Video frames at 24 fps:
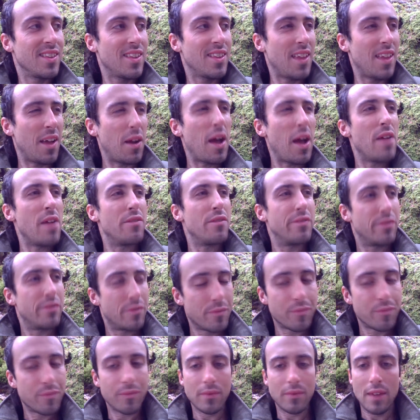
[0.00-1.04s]
Now,
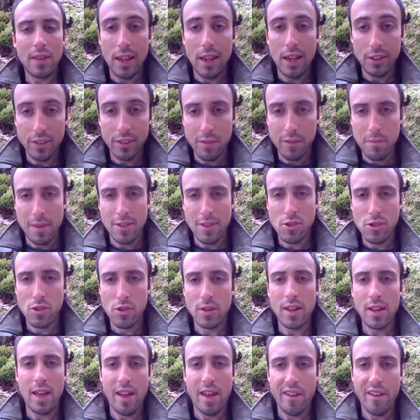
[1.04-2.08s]
as I've mentioned,
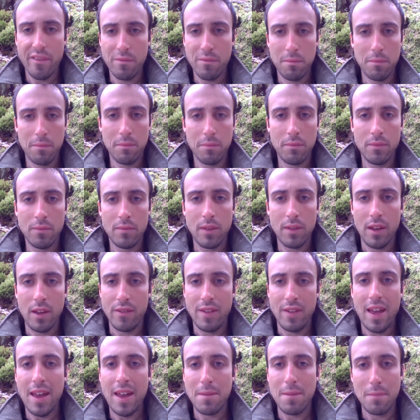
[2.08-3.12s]
I've
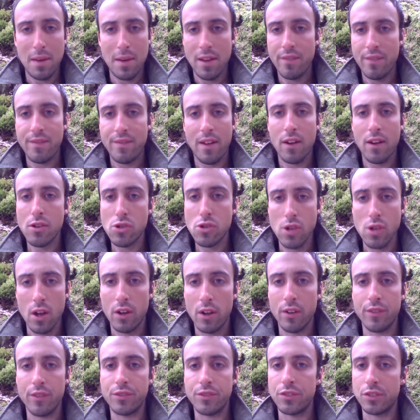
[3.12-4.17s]
had my fair share
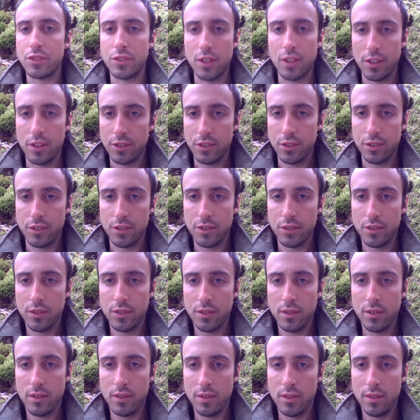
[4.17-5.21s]
of successes.
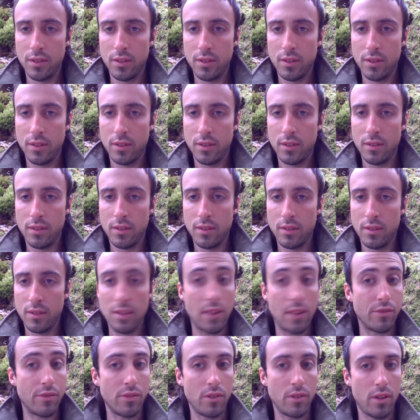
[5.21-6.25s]

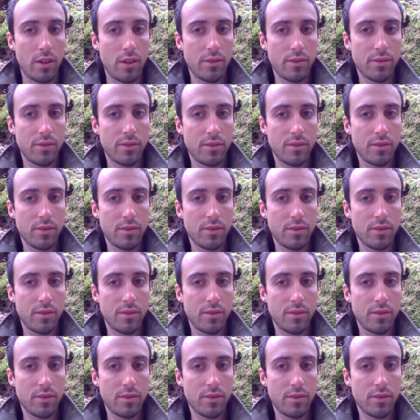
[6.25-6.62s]
Never enough.